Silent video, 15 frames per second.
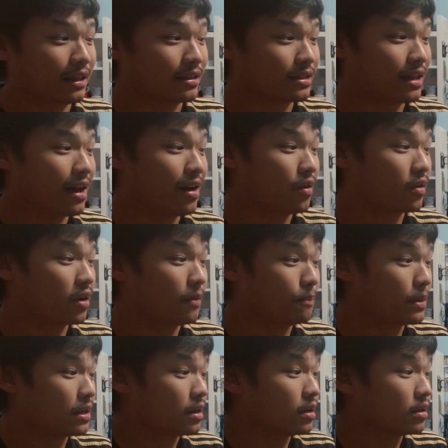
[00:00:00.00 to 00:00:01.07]
this
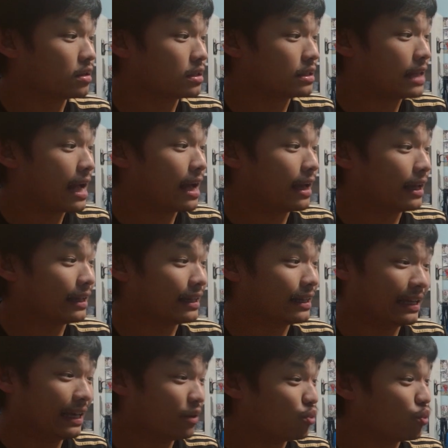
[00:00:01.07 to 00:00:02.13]
outcome, because that
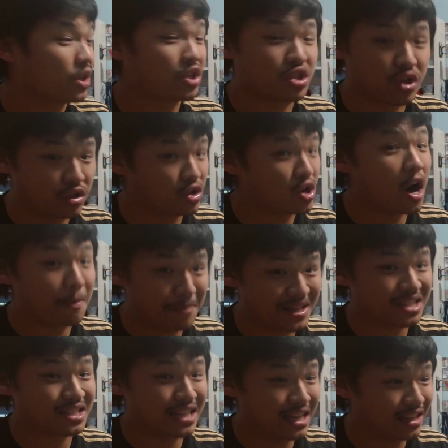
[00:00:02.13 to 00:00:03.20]
we should not
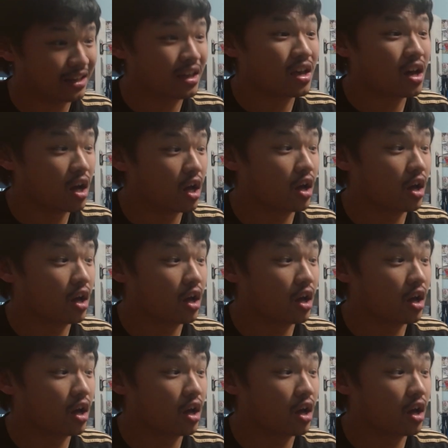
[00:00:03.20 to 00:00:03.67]
be seeing